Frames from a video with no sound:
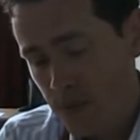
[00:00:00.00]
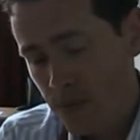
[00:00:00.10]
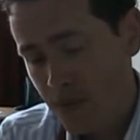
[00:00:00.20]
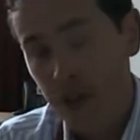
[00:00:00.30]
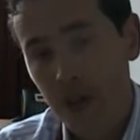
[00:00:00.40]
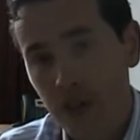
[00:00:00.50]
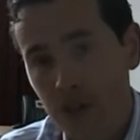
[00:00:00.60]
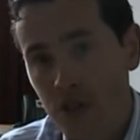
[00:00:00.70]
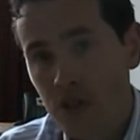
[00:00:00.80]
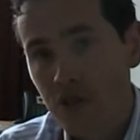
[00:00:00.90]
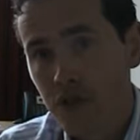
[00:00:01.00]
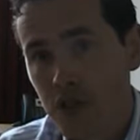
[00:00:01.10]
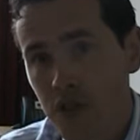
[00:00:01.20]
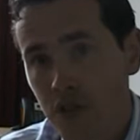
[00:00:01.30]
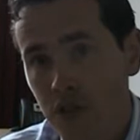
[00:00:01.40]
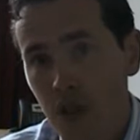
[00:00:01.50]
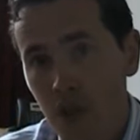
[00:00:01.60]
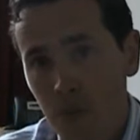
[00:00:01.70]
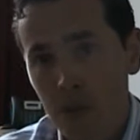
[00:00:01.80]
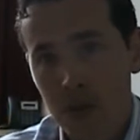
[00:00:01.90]
very energy efficient,
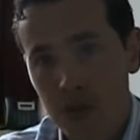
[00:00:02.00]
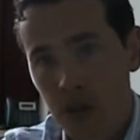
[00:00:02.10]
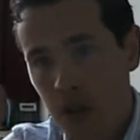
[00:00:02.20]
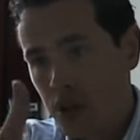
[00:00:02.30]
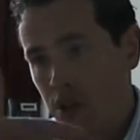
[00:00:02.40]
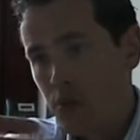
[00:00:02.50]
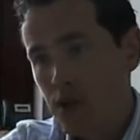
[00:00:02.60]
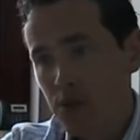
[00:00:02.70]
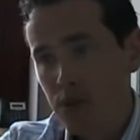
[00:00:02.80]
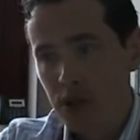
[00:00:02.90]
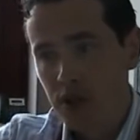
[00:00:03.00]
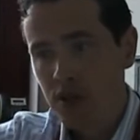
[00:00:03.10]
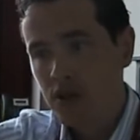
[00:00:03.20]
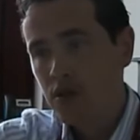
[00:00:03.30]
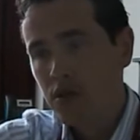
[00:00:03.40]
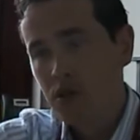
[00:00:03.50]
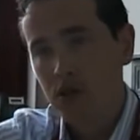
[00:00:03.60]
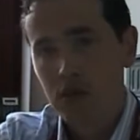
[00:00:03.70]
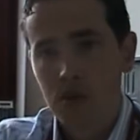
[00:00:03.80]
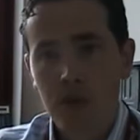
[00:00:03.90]
but the way we
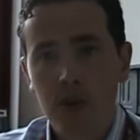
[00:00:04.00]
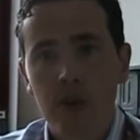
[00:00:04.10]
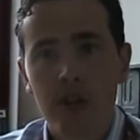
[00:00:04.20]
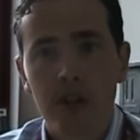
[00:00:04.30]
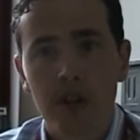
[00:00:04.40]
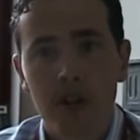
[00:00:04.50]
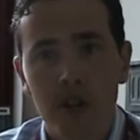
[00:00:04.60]
deploy it in a